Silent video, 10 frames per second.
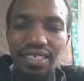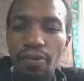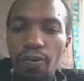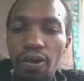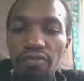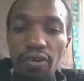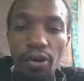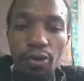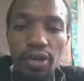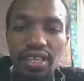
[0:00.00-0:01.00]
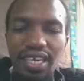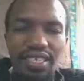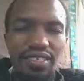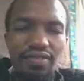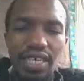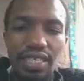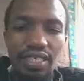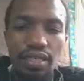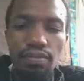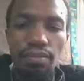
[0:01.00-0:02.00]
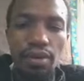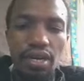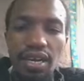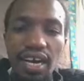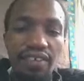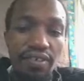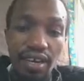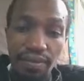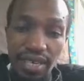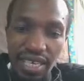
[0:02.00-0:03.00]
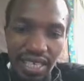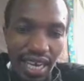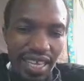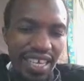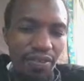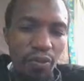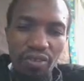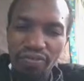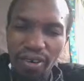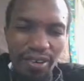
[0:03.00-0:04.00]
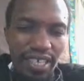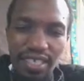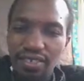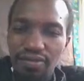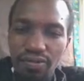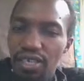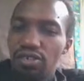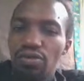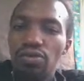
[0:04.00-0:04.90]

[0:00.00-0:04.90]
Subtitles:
Wall following, that is very simple for a beginner. I think wall following will do